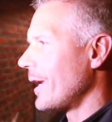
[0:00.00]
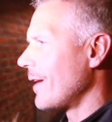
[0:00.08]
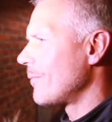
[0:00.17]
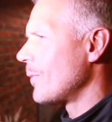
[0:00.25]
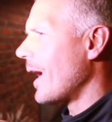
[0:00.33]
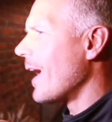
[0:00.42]
And
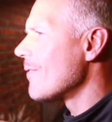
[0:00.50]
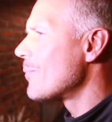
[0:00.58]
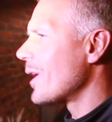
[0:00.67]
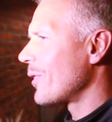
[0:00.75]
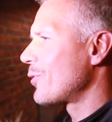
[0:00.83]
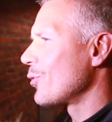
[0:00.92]
I've
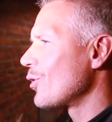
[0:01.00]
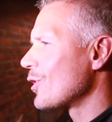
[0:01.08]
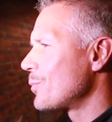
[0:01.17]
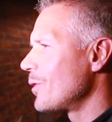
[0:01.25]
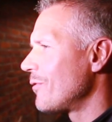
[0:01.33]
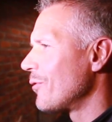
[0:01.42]
been through this
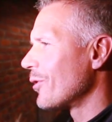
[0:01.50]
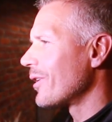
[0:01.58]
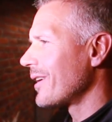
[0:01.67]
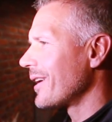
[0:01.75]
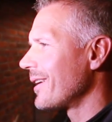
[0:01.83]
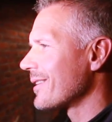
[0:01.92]
before
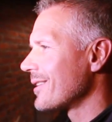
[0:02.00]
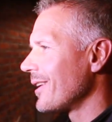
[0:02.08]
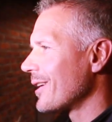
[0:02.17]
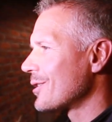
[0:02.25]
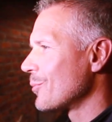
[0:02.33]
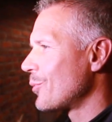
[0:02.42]
in the
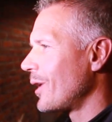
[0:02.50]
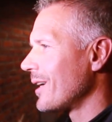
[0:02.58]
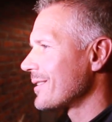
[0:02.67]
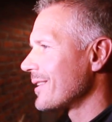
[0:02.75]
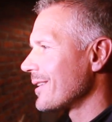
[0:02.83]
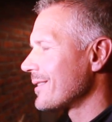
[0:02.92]
selection
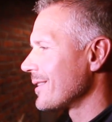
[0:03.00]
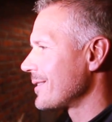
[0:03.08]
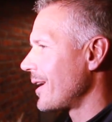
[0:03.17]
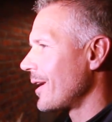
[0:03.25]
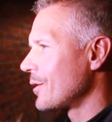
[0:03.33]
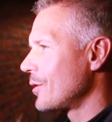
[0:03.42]
process as
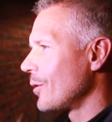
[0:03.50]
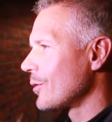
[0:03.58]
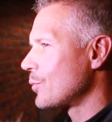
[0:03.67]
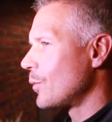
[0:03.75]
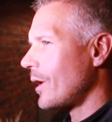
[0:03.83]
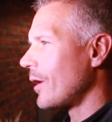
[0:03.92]
a head coach,
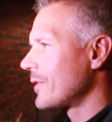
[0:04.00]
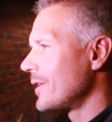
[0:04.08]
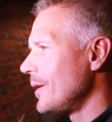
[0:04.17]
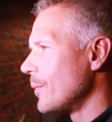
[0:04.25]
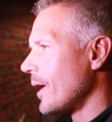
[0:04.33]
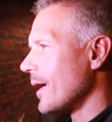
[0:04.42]
but our
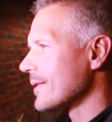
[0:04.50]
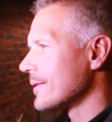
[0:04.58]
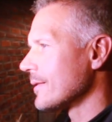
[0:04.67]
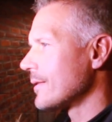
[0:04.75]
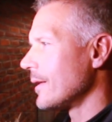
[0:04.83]
team hasn't.